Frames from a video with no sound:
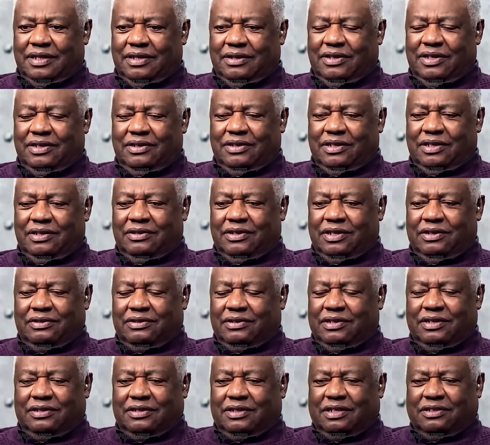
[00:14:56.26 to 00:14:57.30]
You know,
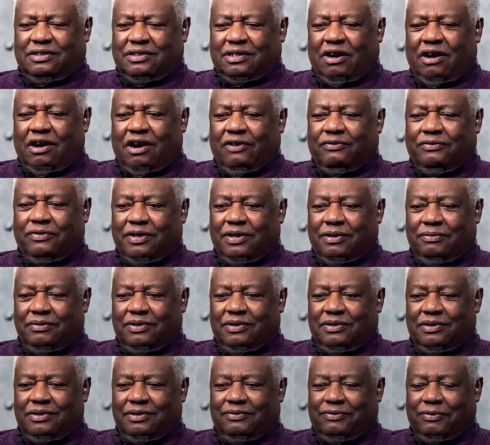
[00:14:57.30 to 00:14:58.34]
it's just hard for
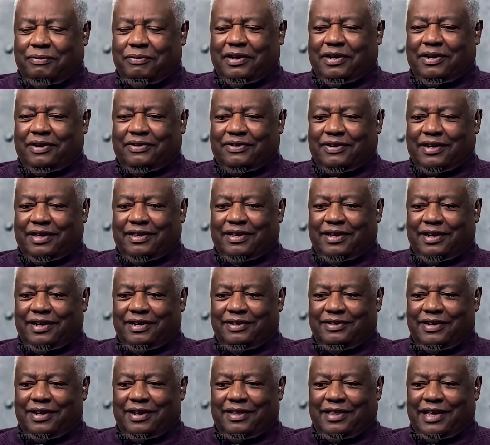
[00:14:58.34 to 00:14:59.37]
him, for me to say that
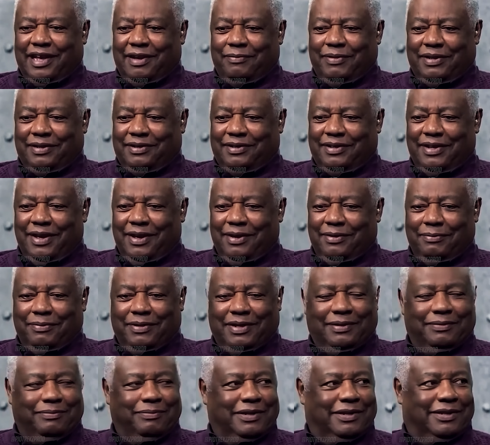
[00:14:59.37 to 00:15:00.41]
he's anything but
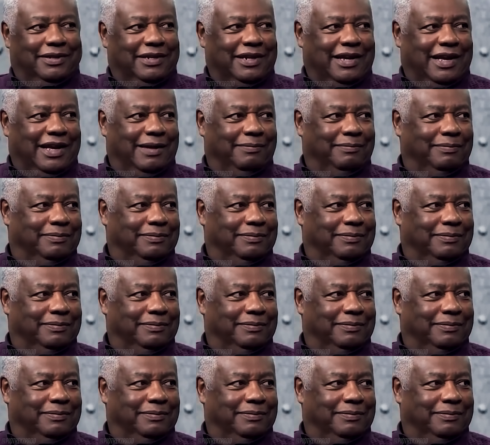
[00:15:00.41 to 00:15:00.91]
the top.